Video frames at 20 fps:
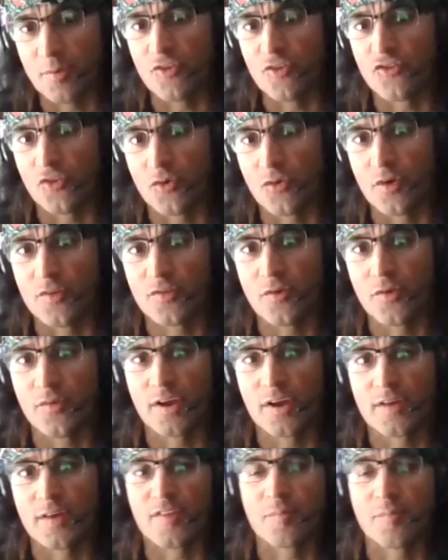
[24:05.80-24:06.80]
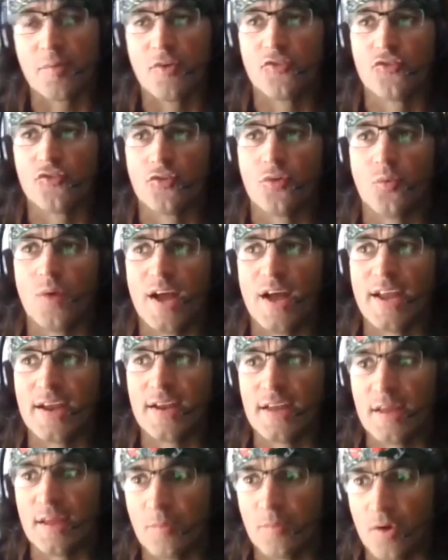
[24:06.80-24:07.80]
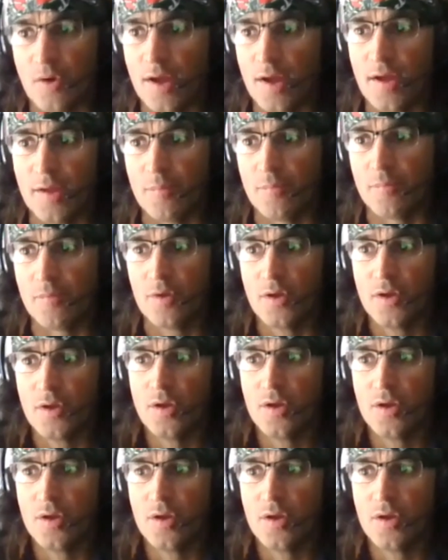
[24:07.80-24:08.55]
a spiritual, it's sort of like a spiritual awakening in